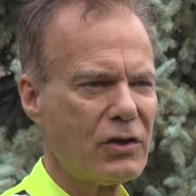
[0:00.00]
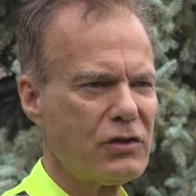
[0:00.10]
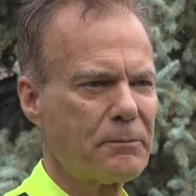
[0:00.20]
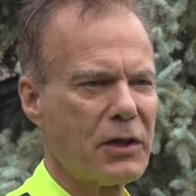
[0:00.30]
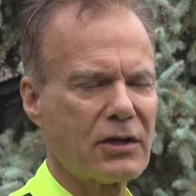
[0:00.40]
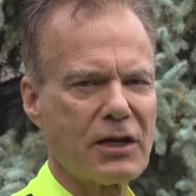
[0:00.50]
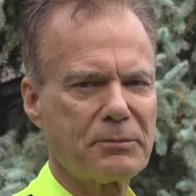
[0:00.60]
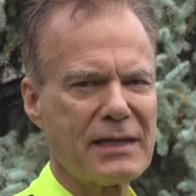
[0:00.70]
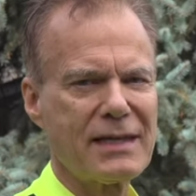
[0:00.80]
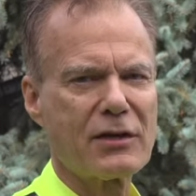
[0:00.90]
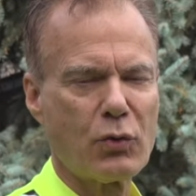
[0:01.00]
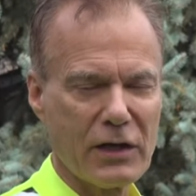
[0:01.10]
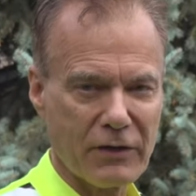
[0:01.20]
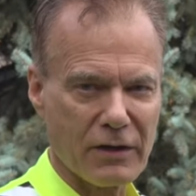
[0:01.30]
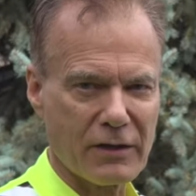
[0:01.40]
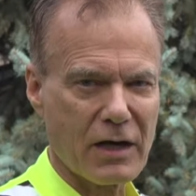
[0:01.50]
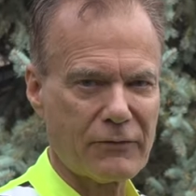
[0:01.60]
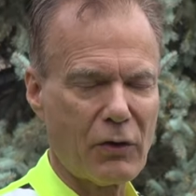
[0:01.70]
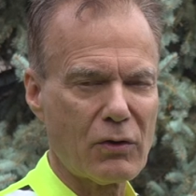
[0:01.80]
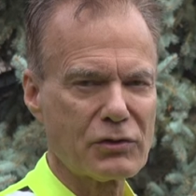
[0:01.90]
you've plugged up the equivalent
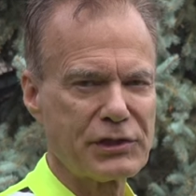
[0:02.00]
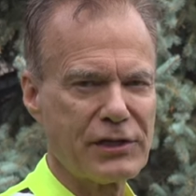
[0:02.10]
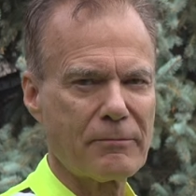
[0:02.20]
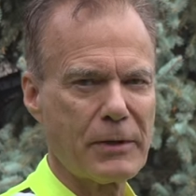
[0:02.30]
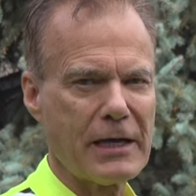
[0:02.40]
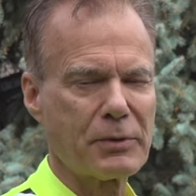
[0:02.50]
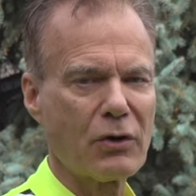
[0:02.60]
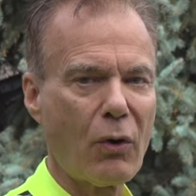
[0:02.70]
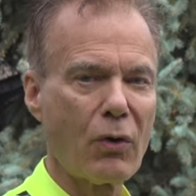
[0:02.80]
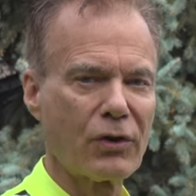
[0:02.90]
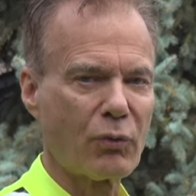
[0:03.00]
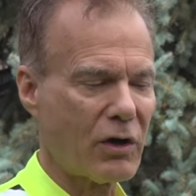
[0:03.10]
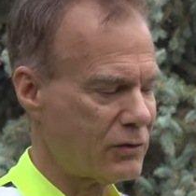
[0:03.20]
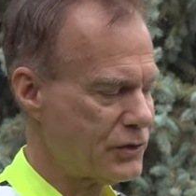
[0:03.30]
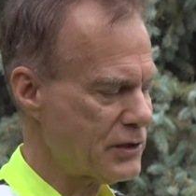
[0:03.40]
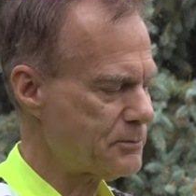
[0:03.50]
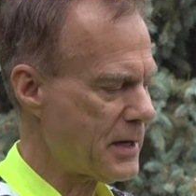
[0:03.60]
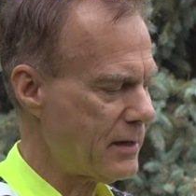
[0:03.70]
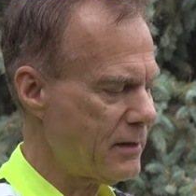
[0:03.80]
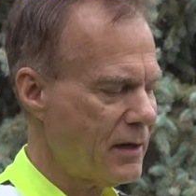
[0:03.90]
of a whole sheet of paper hole in the wall just
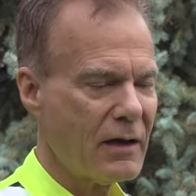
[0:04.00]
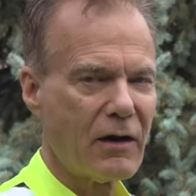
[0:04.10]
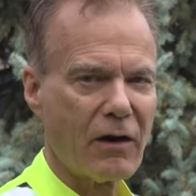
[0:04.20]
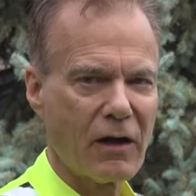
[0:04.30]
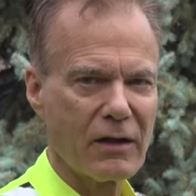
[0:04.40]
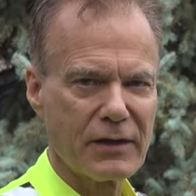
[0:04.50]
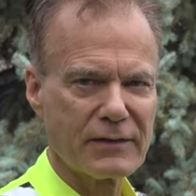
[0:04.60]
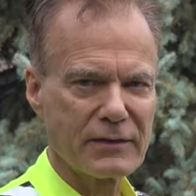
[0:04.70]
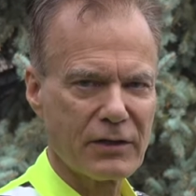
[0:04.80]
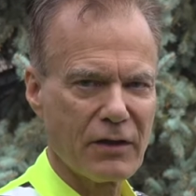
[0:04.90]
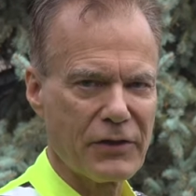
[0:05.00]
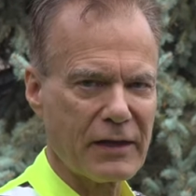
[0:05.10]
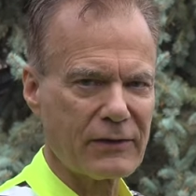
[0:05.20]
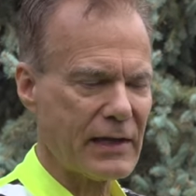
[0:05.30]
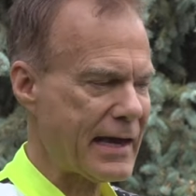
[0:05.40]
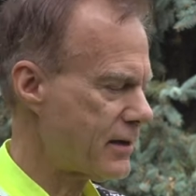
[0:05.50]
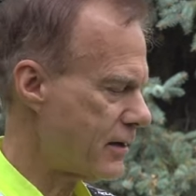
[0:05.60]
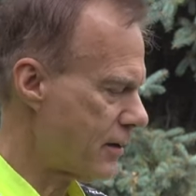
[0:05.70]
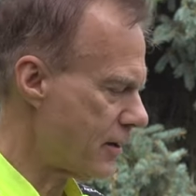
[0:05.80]
by all these little things adding